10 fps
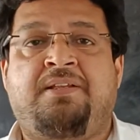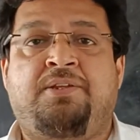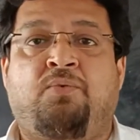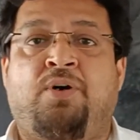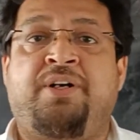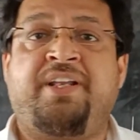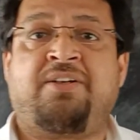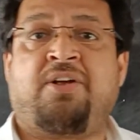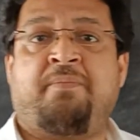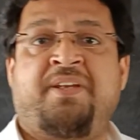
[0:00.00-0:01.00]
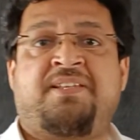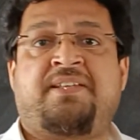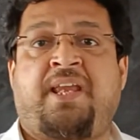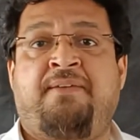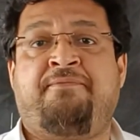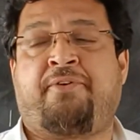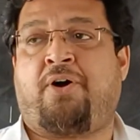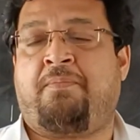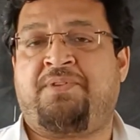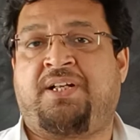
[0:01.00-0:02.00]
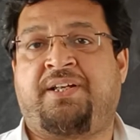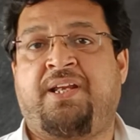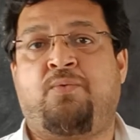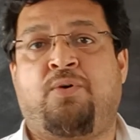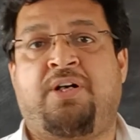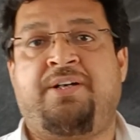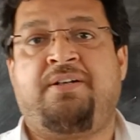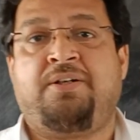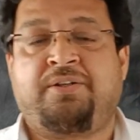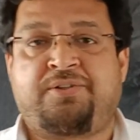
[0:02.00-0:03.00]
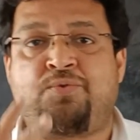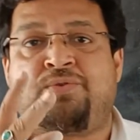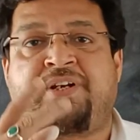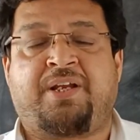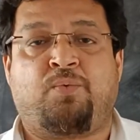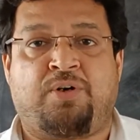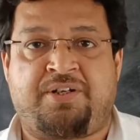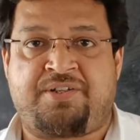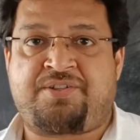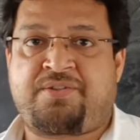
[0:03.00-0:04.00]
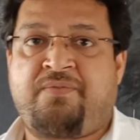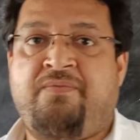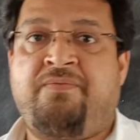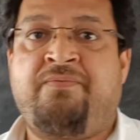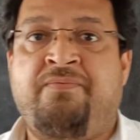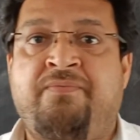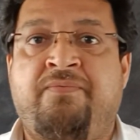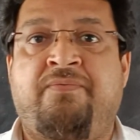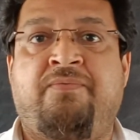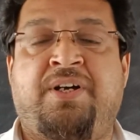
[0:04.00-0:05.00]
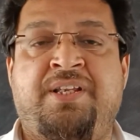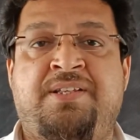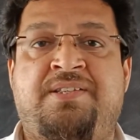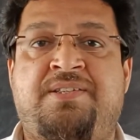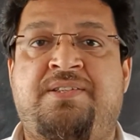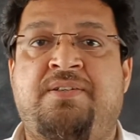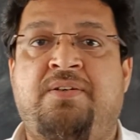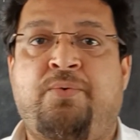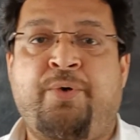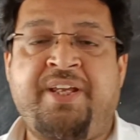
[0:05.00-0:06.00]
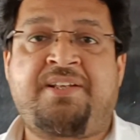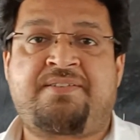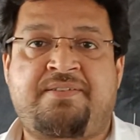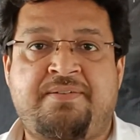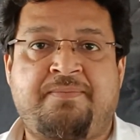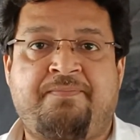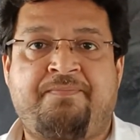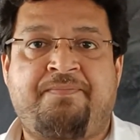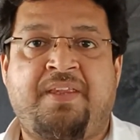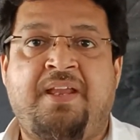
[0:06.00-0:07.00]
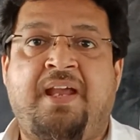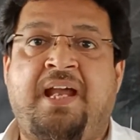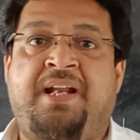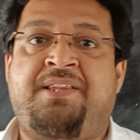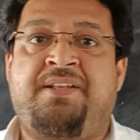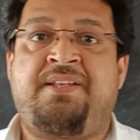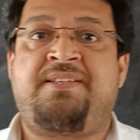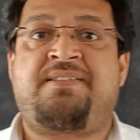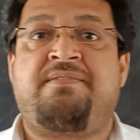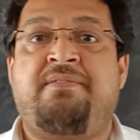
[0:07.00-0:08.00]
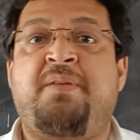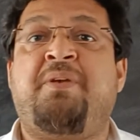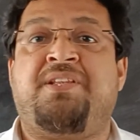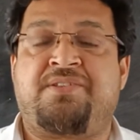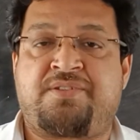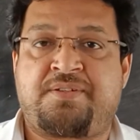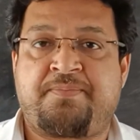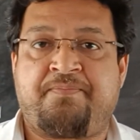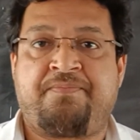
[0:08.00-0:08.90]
the word economics came from the two Greek words. One is oix, another is nemens.